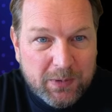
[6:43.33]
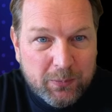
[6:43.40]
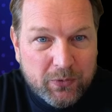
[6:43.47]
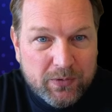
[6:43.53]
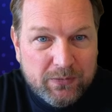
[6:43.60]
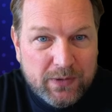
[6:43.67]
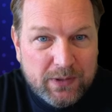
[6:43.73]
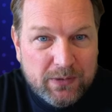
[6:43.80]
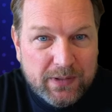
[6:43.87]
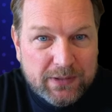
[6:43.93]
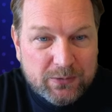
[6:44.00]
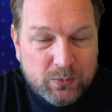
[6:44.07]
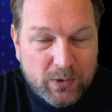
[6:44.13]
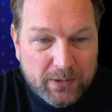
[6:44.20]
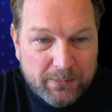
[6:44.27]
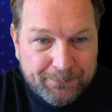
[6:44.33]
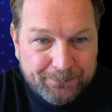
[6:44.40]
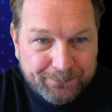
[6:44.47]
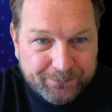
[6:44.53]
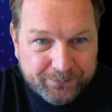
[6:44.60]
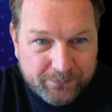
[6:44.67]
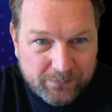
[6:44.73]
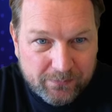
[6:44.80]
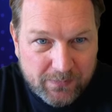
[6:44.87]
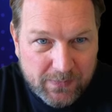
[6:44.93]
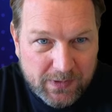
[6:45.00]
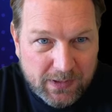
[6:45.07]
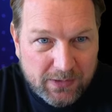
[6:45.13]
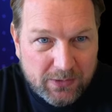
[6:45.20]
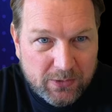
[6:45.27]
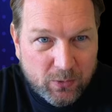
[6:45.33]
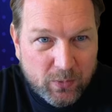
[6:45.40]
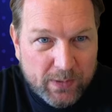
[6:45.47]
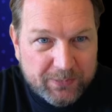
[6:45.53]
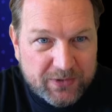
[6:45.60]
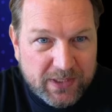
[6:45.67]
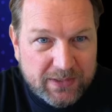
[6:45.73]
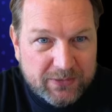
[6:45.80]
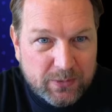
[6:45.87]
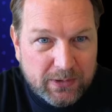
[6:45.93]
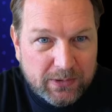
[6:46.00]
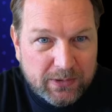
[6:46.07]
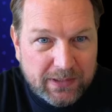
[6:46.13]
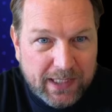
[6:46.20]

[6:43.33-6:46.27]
me preview this one. Your websites will look